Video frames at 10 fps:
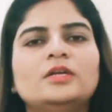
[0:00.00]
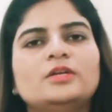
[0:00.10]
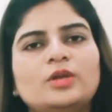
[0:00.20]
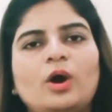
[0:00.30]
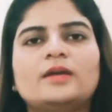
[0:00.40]

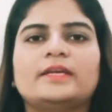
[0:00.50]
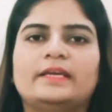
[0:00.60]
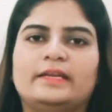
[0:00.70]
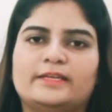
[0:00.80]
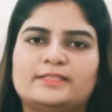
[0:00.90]
not
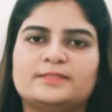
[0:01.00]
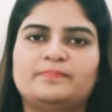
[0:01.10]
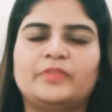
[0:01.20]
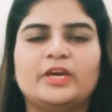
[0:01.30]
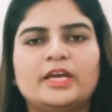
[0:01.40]
in it.
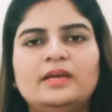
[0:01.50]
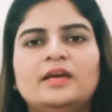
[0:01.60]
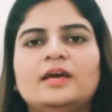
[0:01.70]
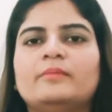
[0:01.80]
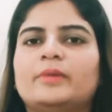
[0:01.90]
Okay,
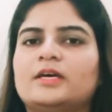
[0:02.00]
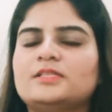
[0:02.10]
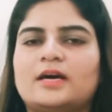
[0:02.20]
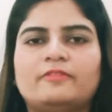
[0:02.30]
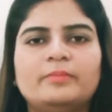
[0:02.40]
because
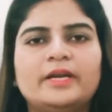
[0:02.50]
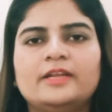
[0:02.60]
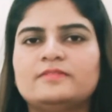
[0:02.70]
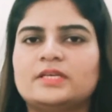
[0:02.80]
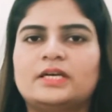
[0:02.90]

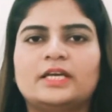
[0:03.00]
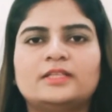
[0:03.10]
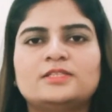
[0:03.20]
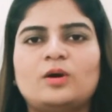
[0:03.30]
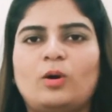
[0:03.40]
affirmative
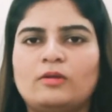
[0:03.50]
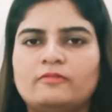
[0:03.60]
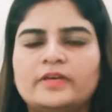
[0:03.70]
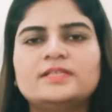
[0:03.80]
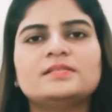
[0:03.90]
sentence
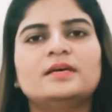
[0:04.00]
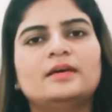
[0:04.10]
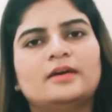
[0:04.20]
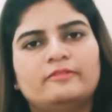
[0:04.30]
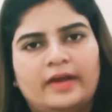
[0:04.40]
always
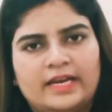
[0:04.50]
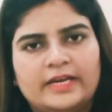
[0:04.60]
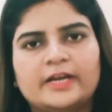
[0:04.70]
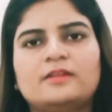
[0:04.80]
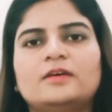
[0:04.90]

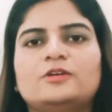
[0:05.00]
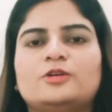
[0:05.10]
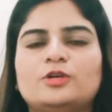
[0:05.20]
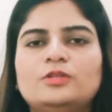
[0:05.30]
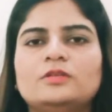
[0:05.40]
validate the
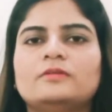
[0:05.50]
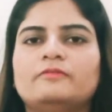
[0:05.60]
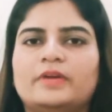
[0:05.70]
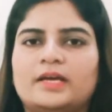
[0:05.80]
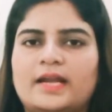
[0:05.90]
truth,
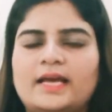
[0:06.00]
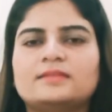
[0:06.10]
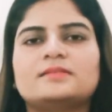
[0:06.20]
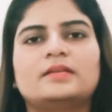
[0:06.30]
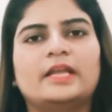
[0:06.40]

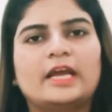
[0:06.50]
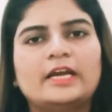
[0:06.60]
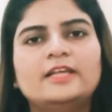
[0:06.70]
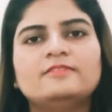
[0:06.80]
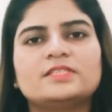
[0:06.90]
whereas
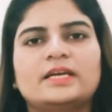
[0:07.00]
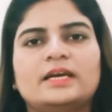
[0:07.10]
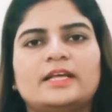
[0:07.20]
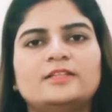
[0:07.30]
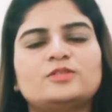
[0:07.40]
negative sentence